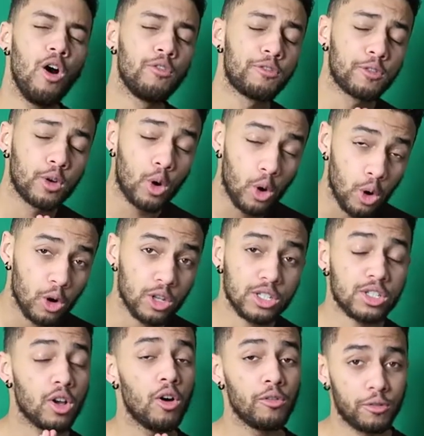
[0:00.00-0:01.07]
Of
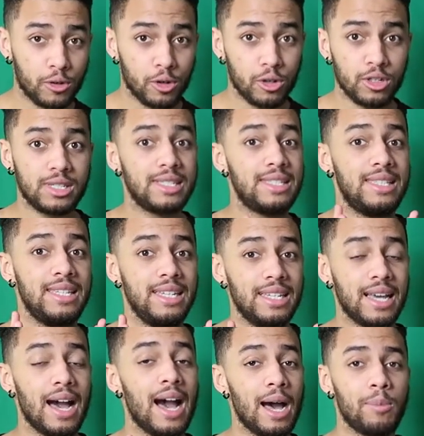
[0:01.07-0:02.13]
course,
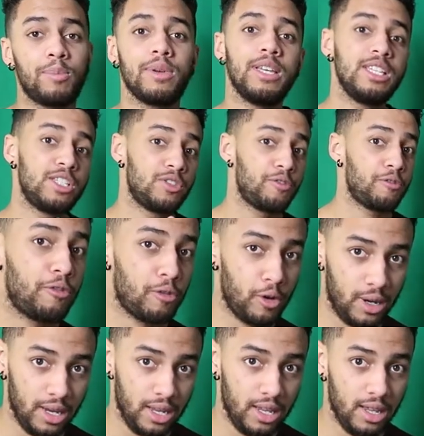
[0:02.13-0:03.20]
the app is
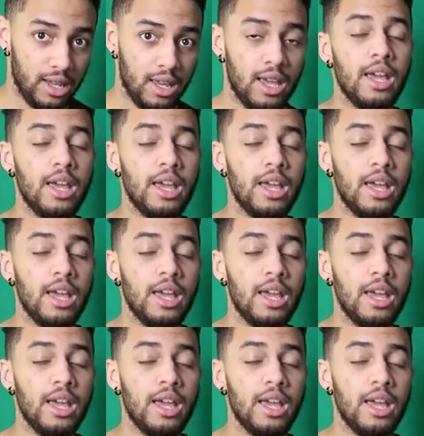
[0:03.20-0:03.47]
free.